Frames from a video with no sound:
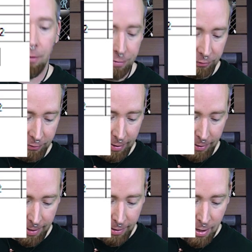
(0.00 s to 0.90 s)
with this
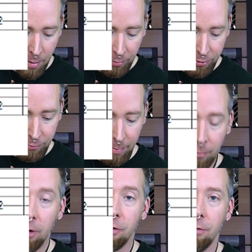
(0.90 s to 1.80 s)
technique, but just
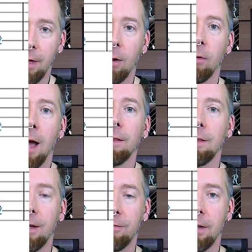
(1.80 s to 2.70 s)
remember to do that. We're not
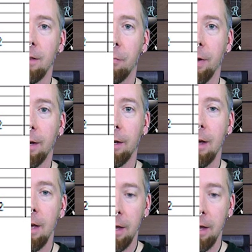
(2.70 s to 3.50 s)
lifting the pick.